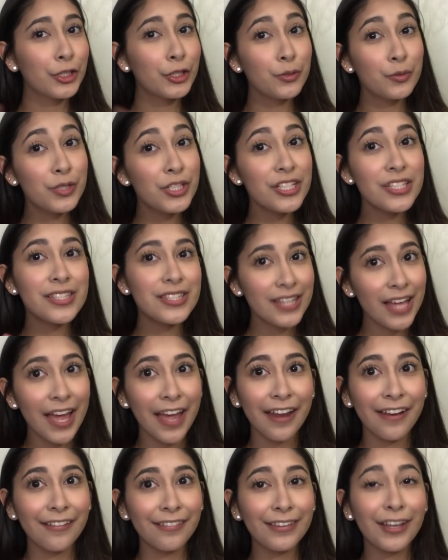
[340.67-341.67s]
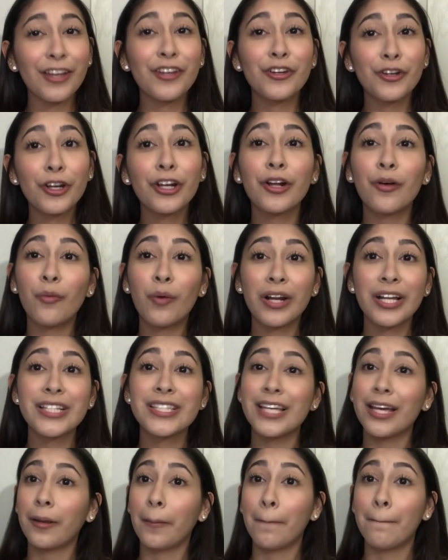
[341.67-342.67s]
You just said that you're gonna want to
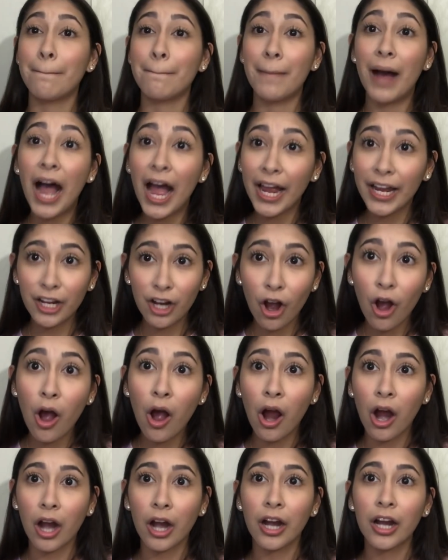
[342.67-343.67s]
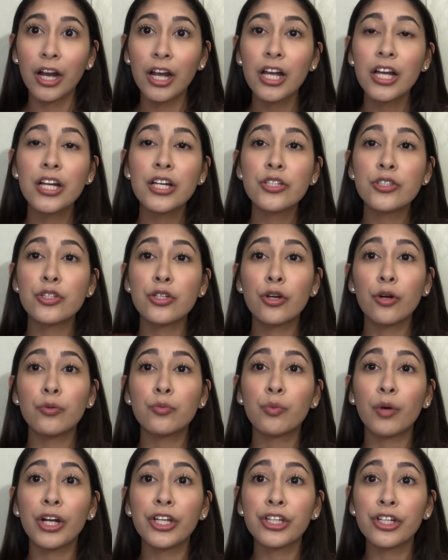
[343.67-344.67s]
take my car to
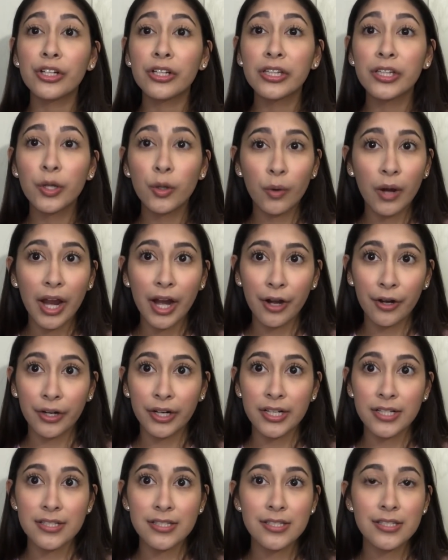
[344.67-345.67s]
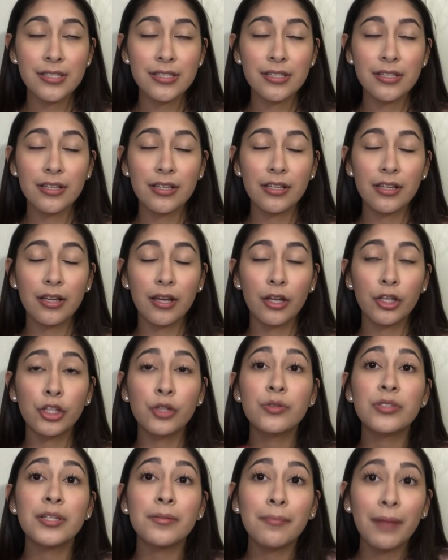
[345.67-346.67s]
go run your little errands
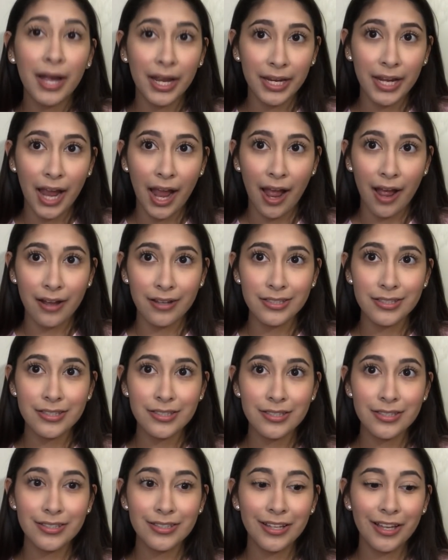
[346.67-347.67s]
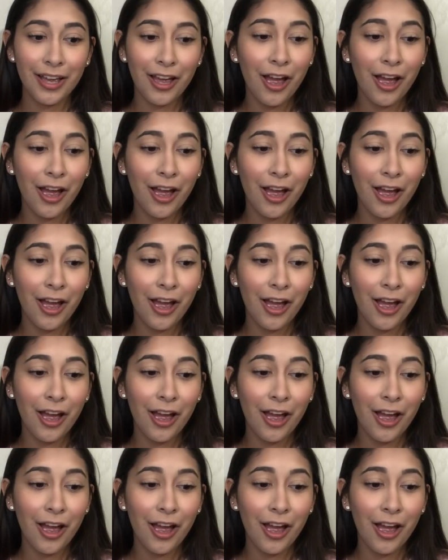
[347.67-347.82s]
using my gas.